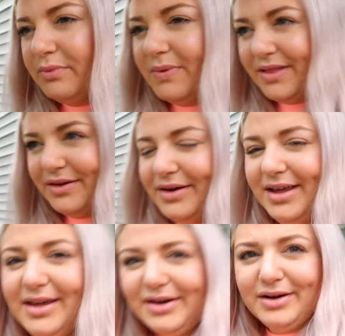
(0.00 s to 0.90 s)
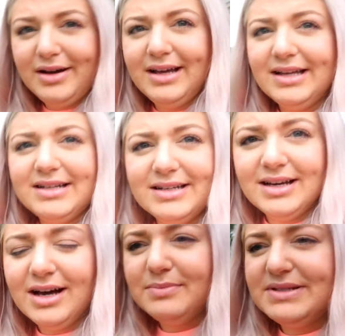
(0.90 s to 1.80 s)
The weather here in
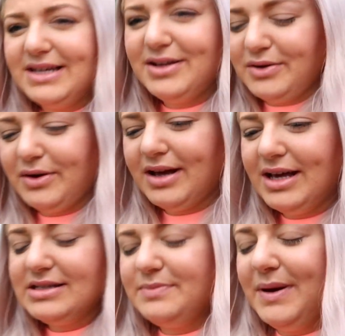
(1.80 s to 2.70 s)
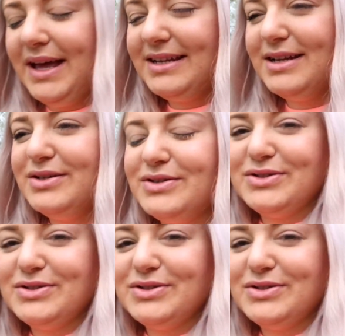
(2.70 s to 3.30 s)
upstate New York has been